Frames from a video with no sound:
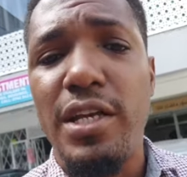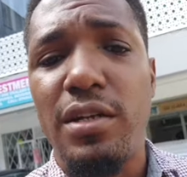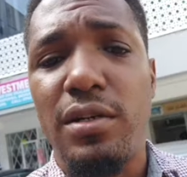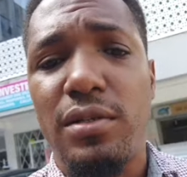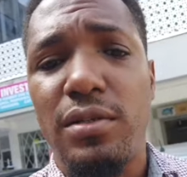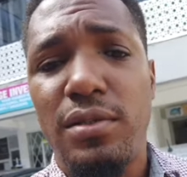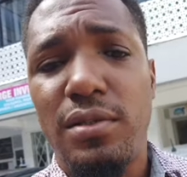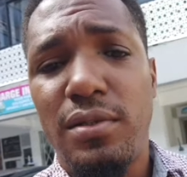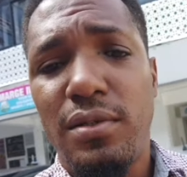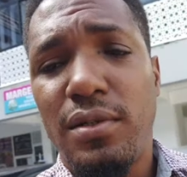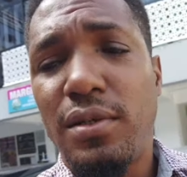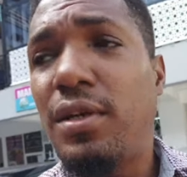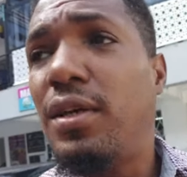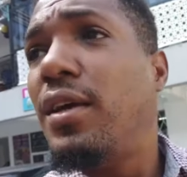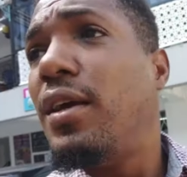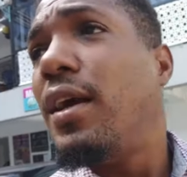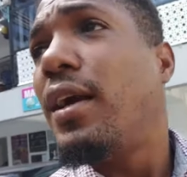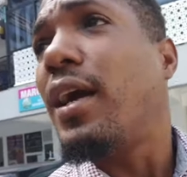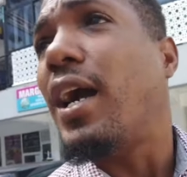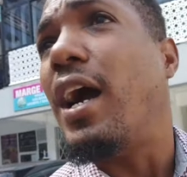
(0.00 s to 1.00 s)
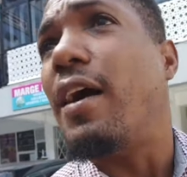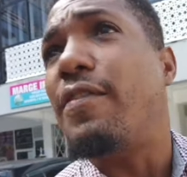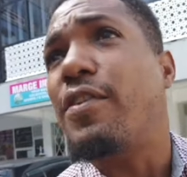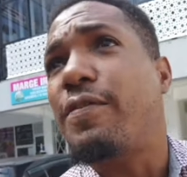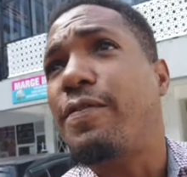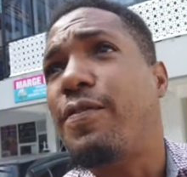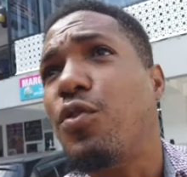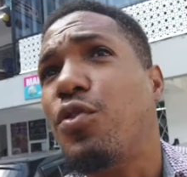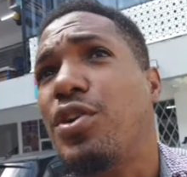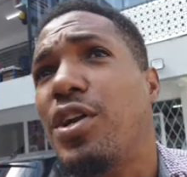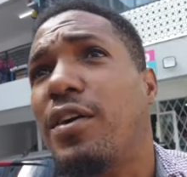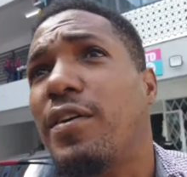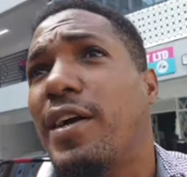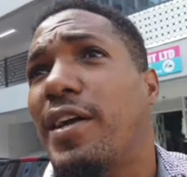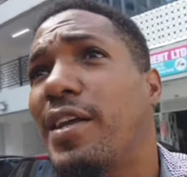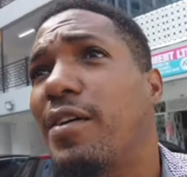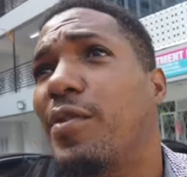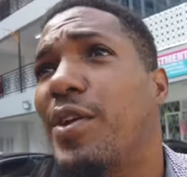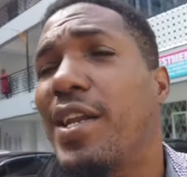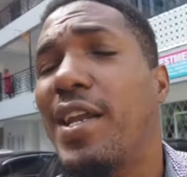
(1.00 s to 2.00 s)
you know. Because if the food not
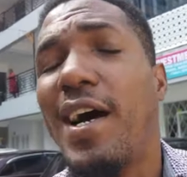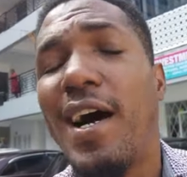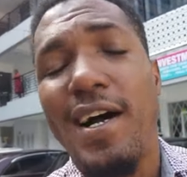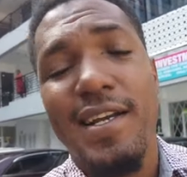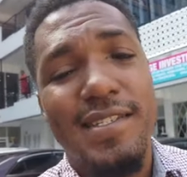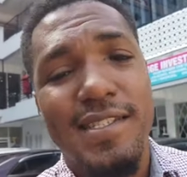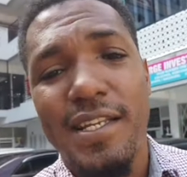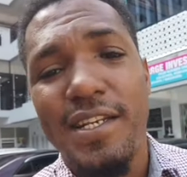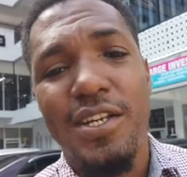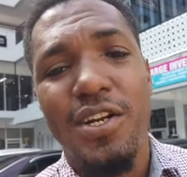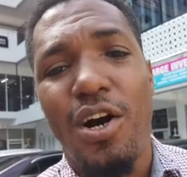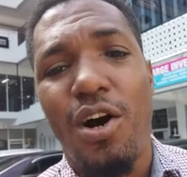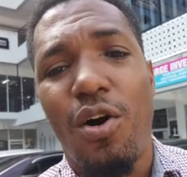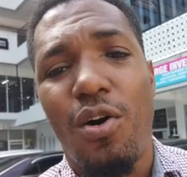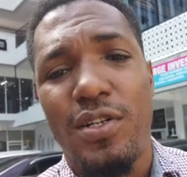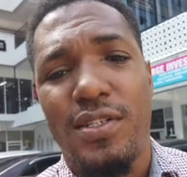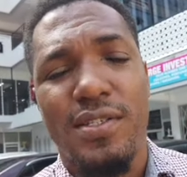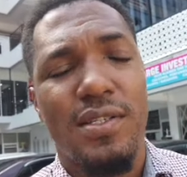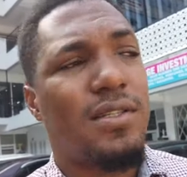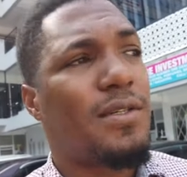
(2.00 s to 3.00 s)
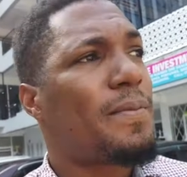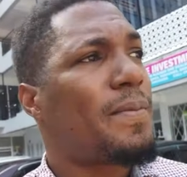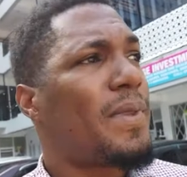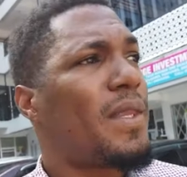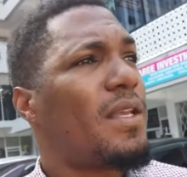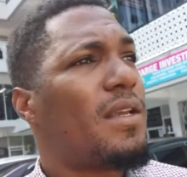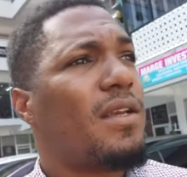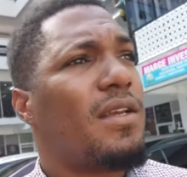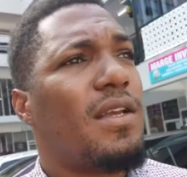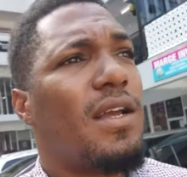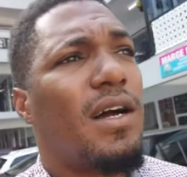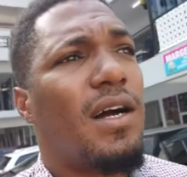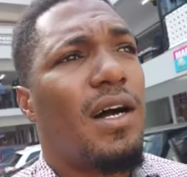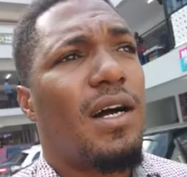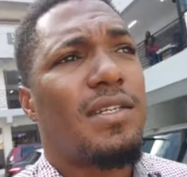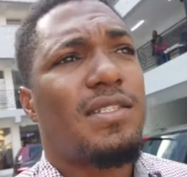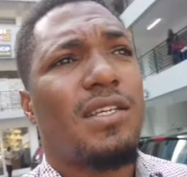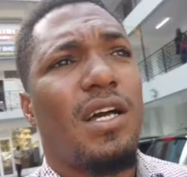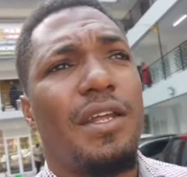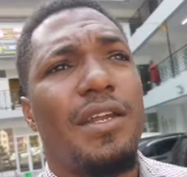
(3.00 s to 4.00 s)
ready, we now send it out.
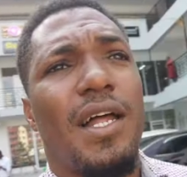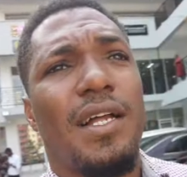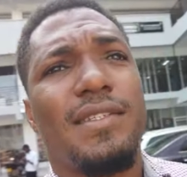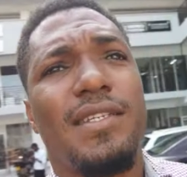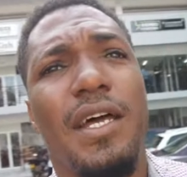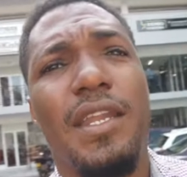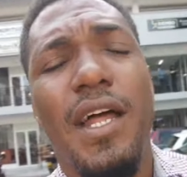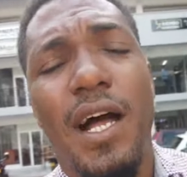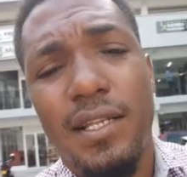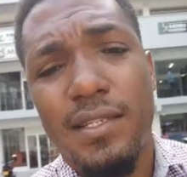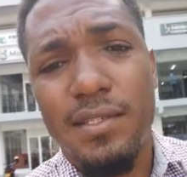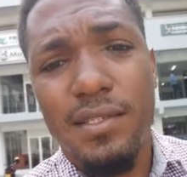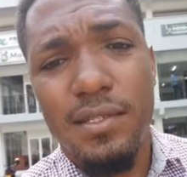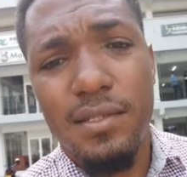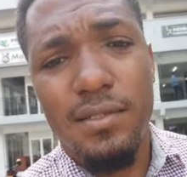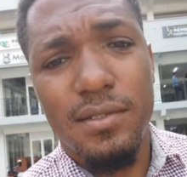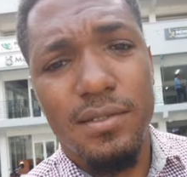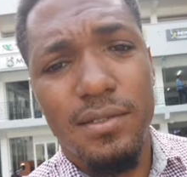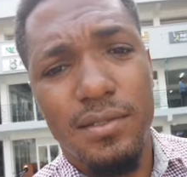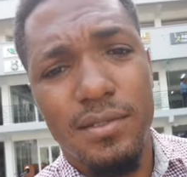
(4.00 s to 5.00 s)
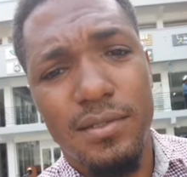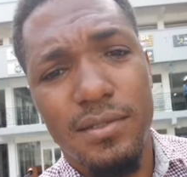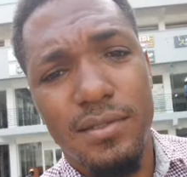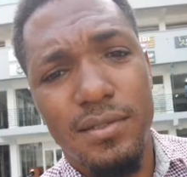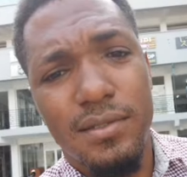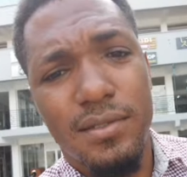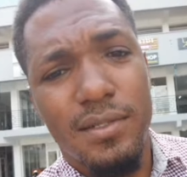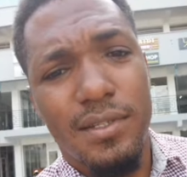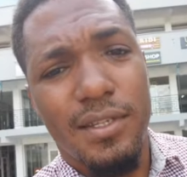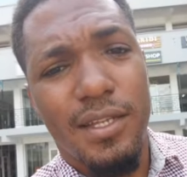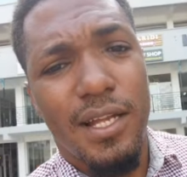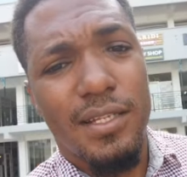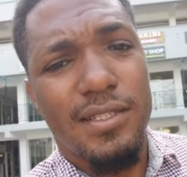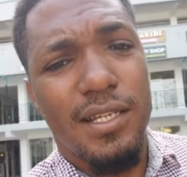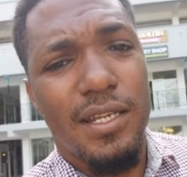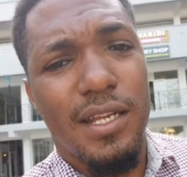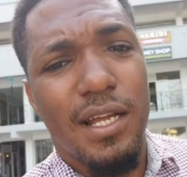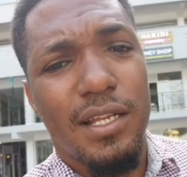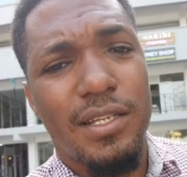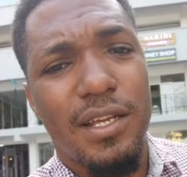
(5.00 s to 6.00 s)
So that's that. That's
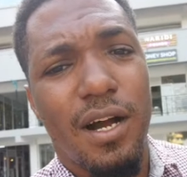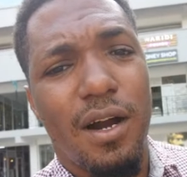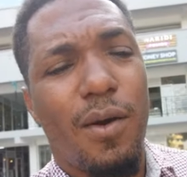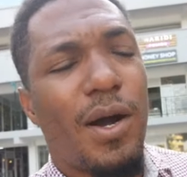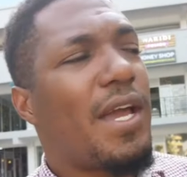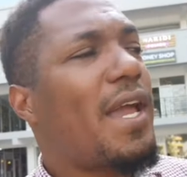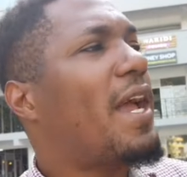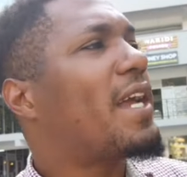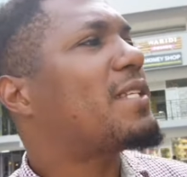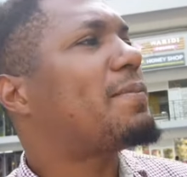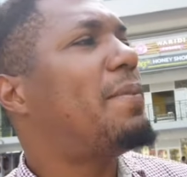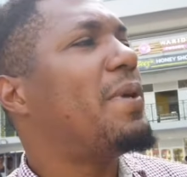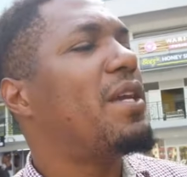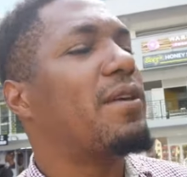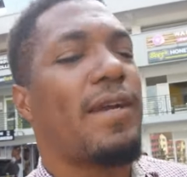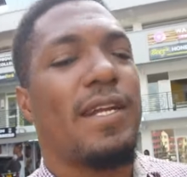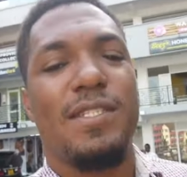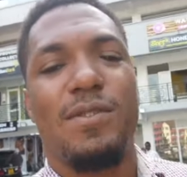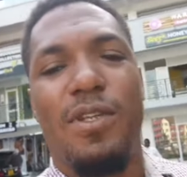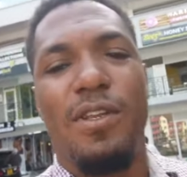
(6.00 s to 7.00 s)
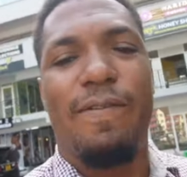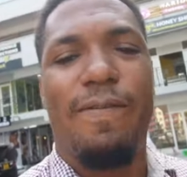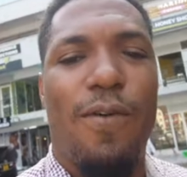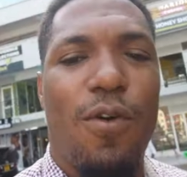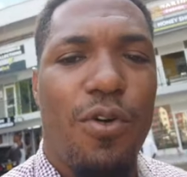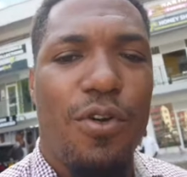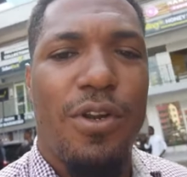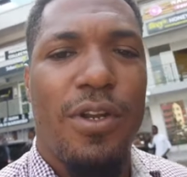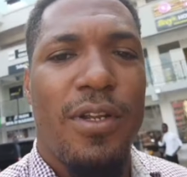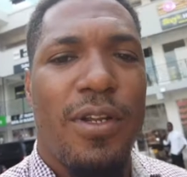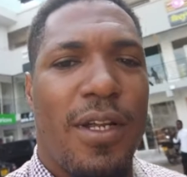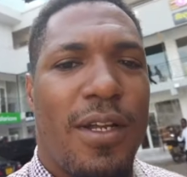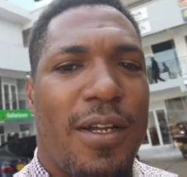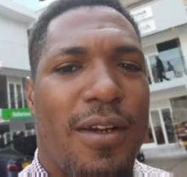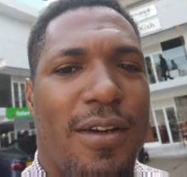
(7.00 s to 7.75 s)
that. Yo, what your experience with the food,